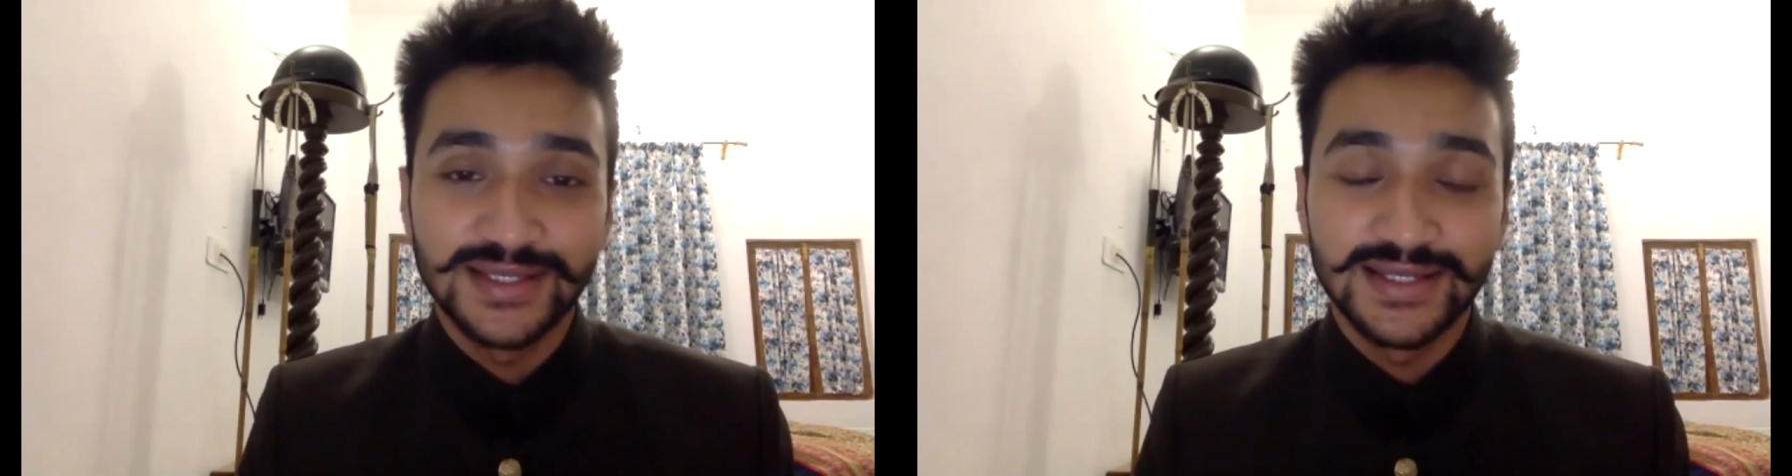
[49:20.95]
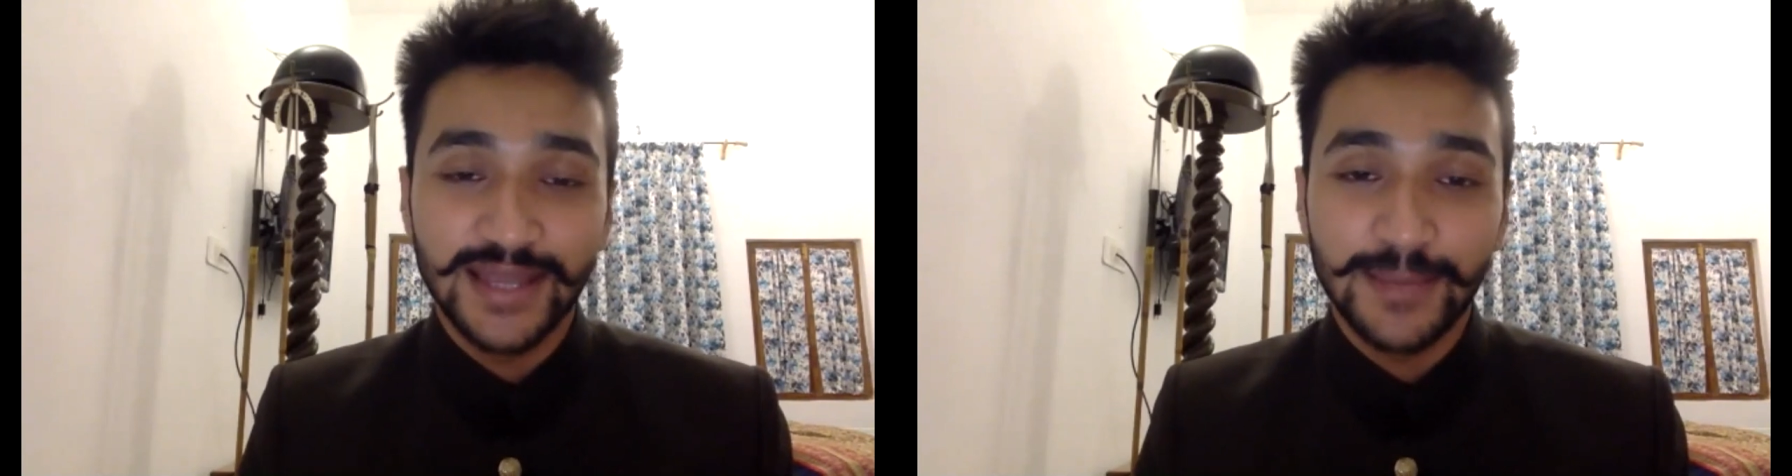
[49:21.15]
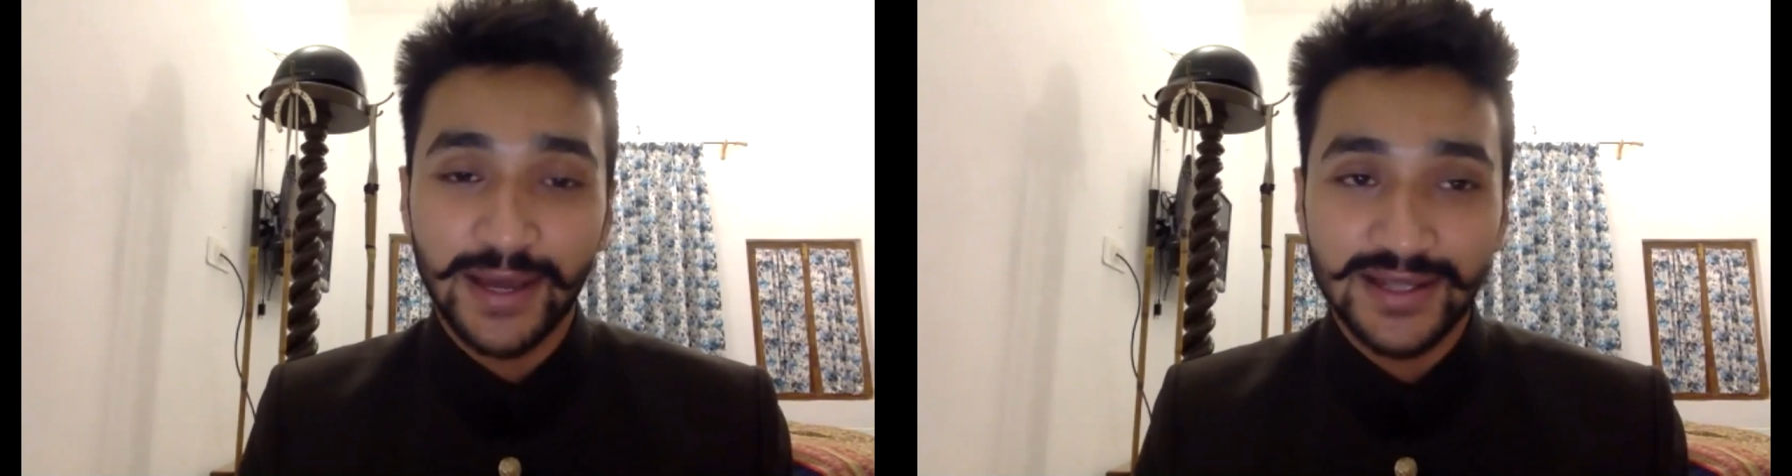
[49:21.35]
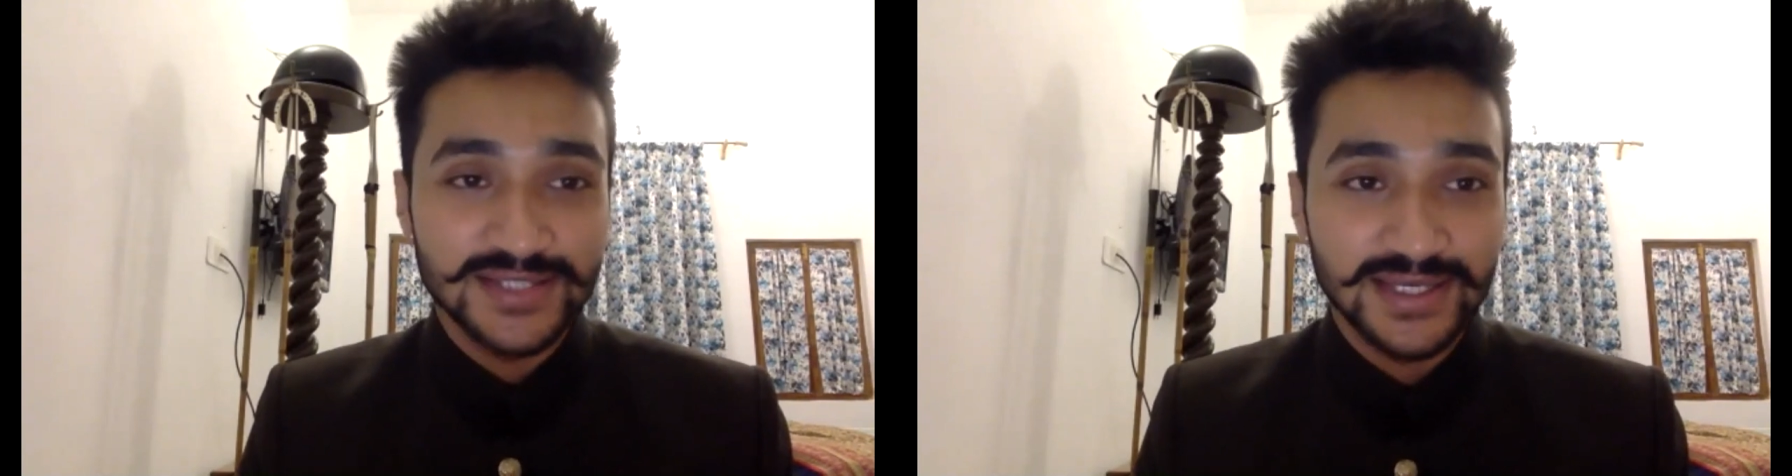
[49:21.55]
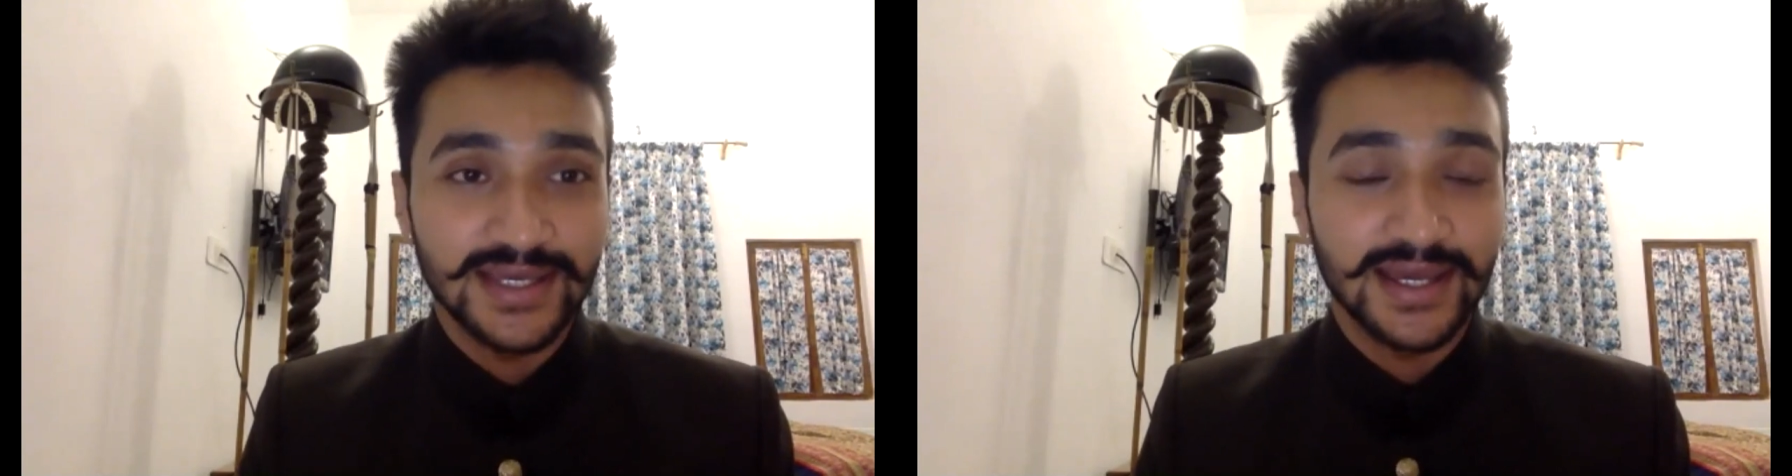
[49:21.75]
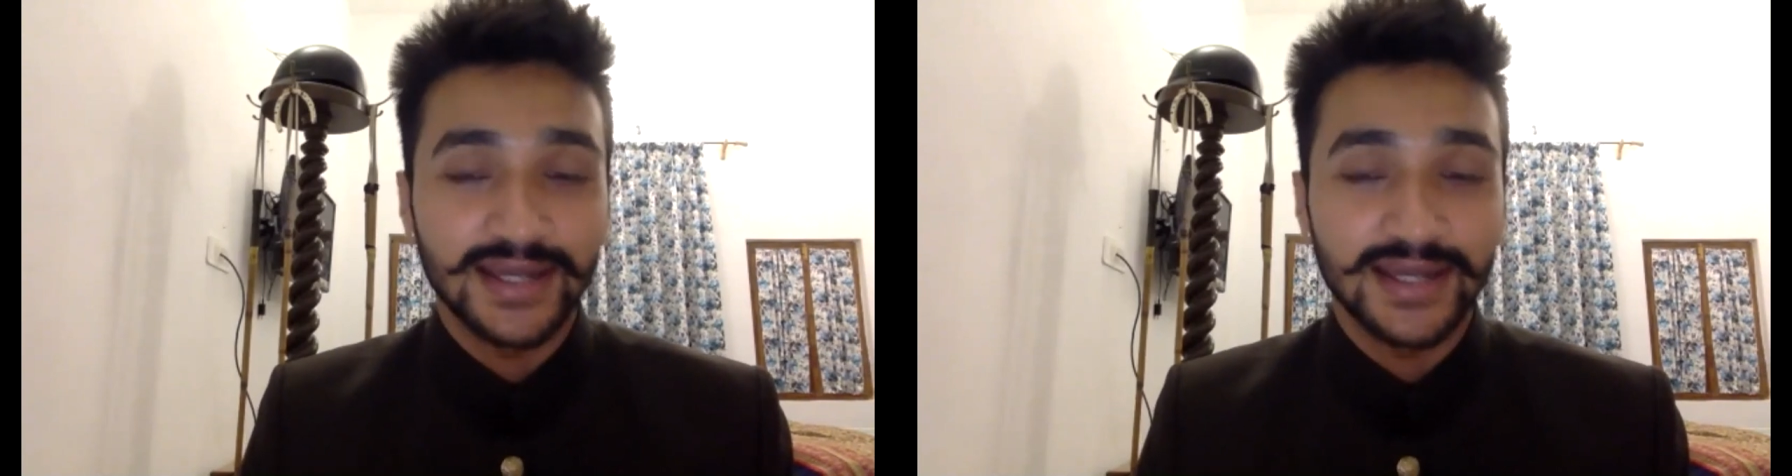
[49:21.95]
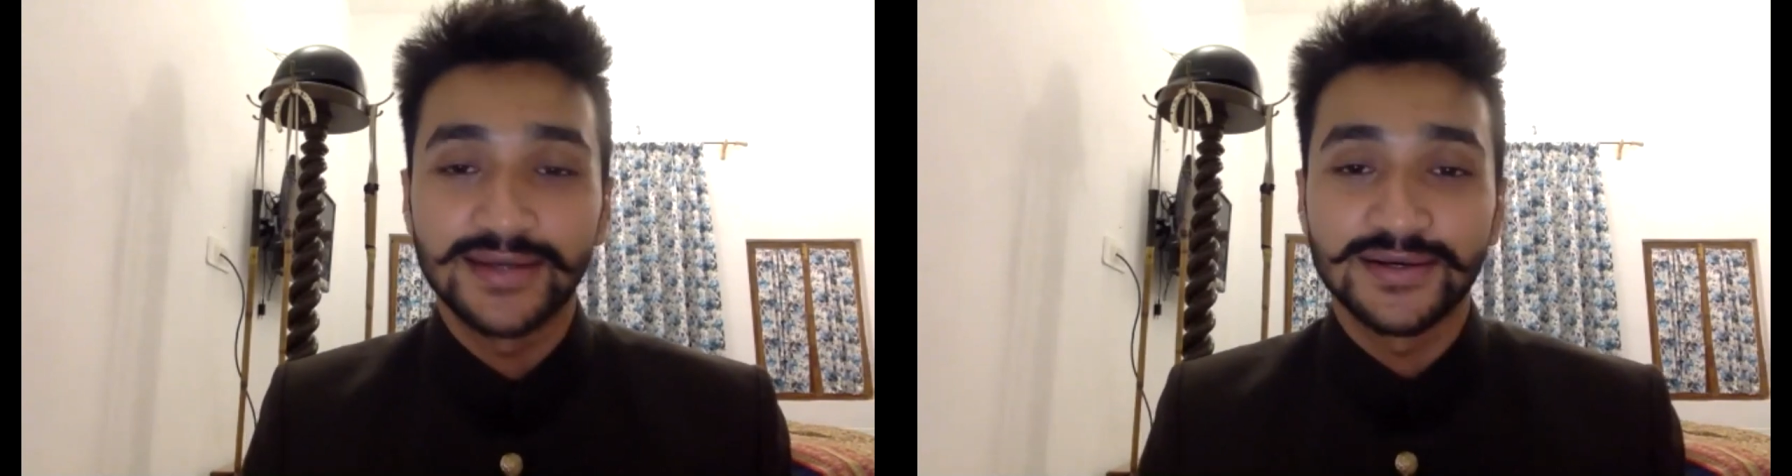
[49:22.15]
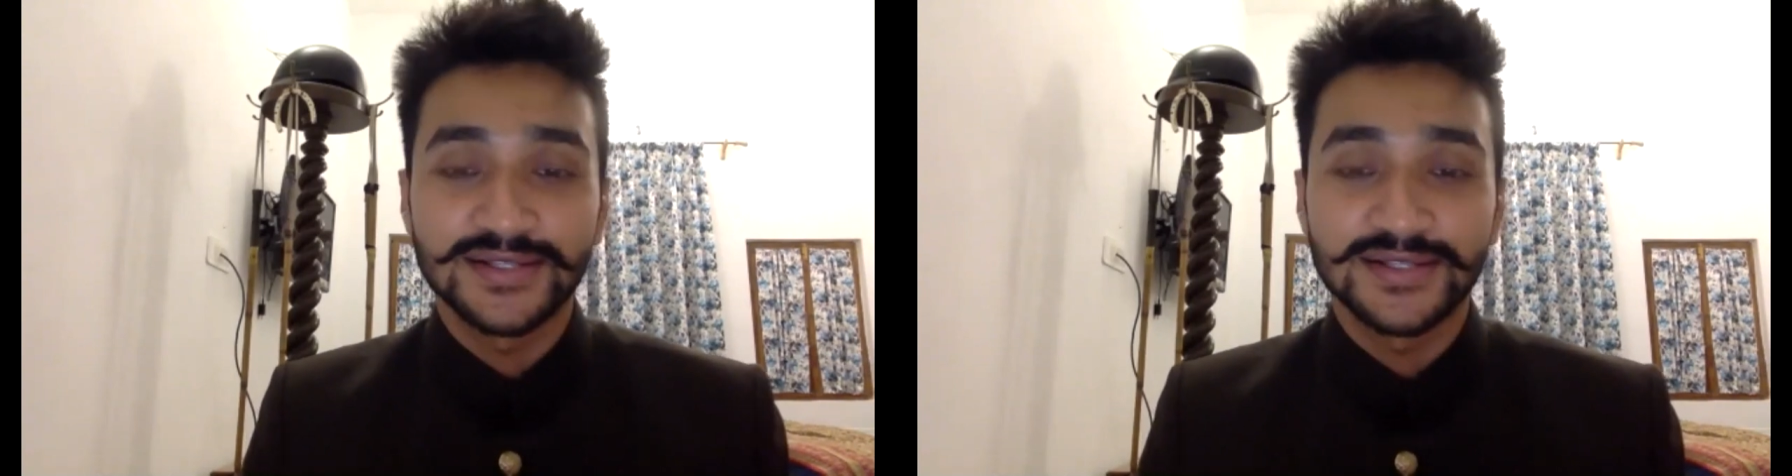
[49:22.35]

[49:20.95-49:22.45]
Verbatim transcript: like Palace Day and uh,